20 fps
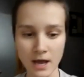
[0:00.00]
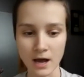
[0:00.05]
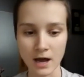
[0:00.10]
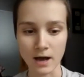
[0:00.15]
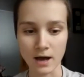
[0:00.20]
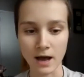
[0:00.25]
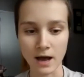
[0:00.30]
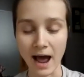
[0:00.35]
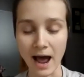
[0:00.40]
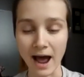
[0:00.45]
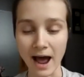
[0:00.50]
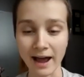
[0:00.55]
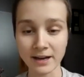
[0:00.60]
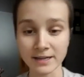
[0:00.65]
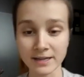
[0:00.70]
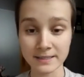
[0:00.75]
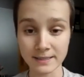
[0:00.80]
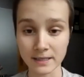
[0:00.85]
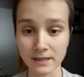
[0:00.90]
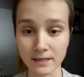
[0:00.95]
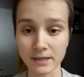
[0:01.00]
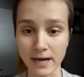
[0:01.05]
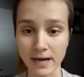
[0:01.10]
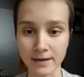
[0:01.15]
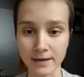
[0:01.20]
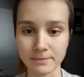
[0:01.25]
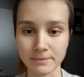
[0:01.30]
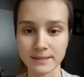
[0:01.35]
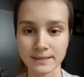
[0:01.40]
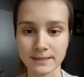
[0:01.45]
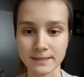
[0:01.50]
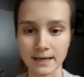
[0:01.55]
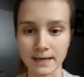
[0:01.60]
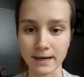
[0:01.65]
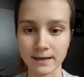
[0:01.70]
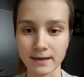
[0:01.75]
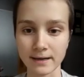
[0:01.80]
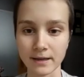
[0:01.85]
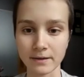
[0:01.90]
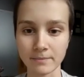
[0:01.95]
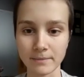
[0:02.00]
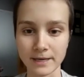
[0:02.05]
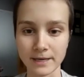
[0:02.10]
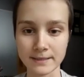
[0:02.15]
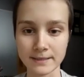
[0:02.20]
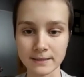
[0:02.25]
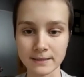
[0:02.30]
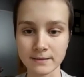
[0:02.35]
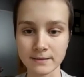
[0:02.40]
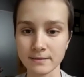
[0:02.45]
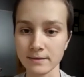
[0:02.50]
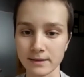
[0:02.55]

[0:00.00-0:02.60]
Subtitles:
I consider cannabis a psychedelic medicine.